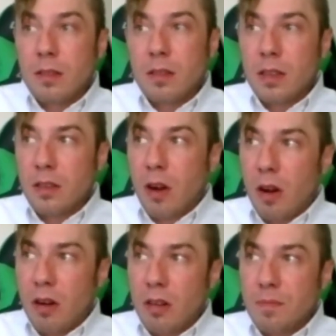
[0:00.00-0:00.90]
there
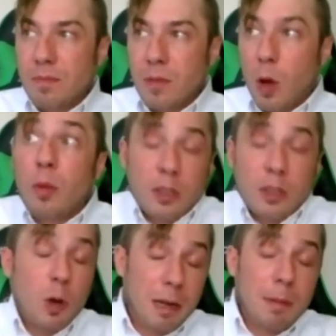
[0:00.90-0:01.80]
are only
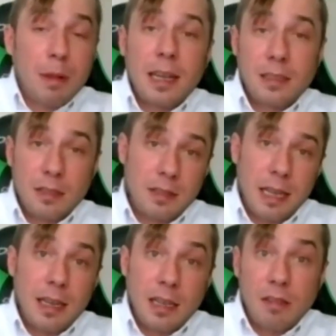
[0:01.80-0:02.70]
so many places
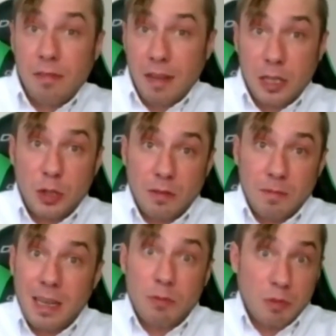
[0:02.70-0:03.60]
that an infection
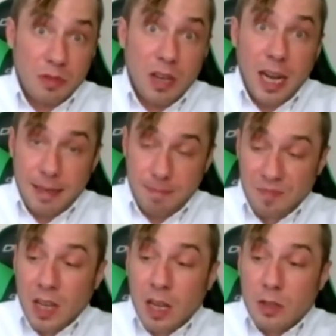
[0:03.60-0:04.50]
can reside.
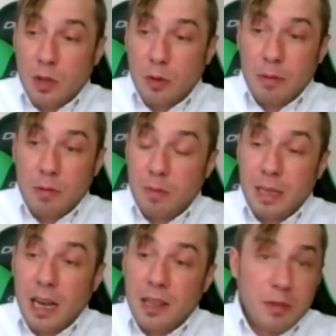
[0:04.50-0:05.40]
So it would be
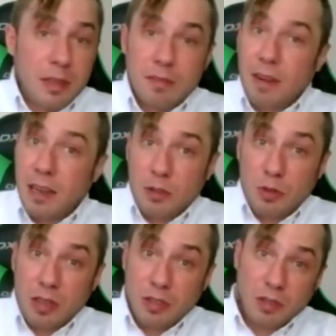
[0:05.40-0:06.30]
either in the file
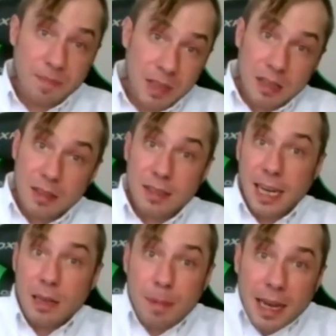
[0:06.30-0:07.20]
structure, the
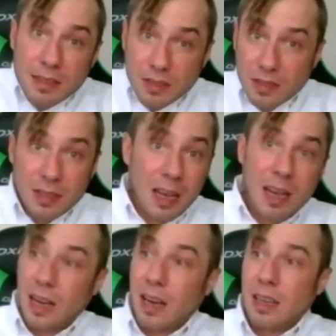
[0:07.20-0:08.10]
database,
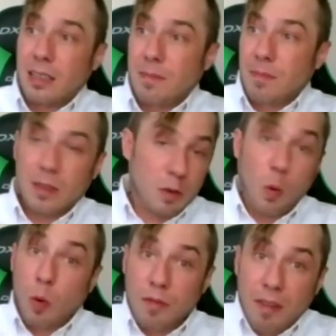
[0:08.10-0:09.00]

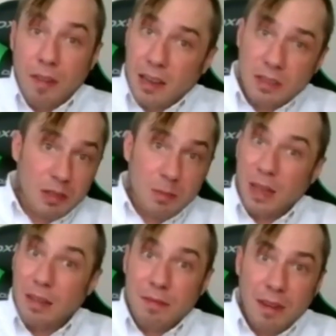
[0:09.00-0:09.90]
core files,
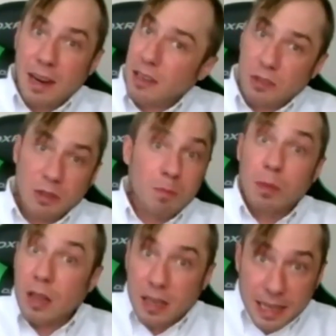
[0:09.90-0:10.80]
theme files,
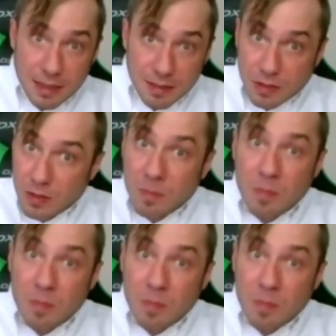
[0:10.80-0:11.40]
plugins.